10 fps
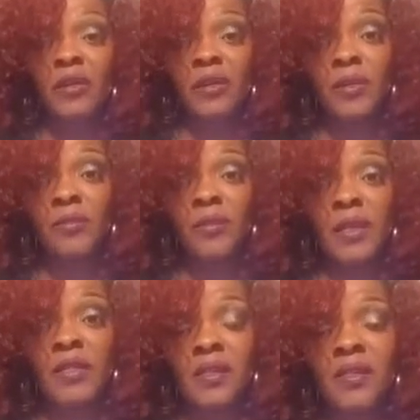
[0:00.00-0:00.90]
and he was
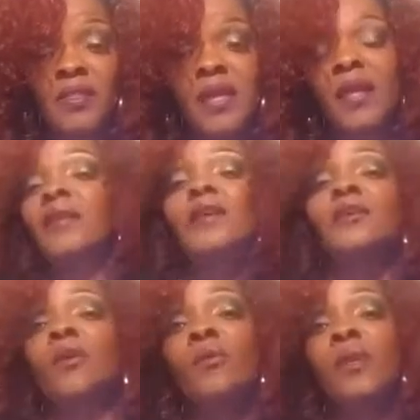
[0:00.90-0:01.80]
basically saying that, you
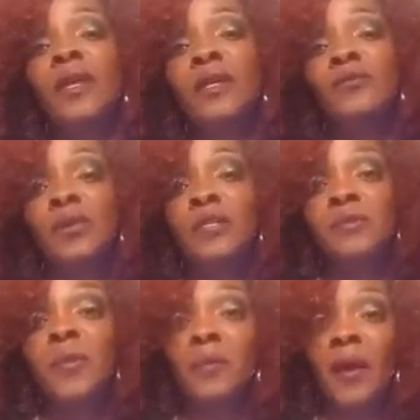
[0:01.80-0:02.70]
know, we can't really
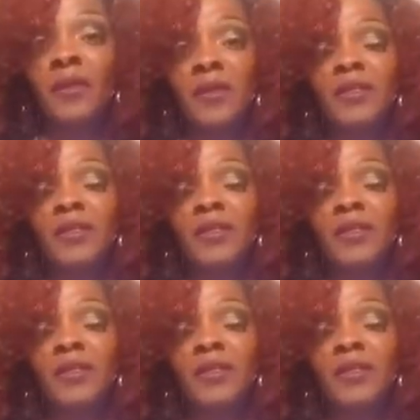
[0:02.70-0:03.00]
speak about it.